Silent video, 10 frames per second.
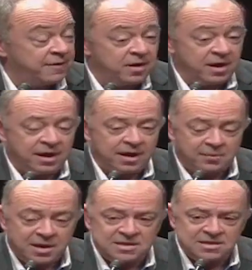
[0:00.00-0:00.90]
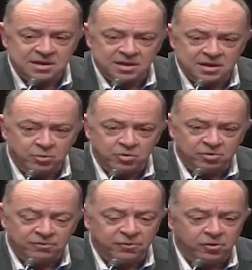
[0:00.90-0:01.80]
I, am asking, and I will
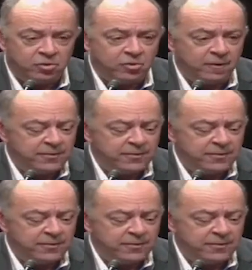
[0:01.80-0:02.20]
follow.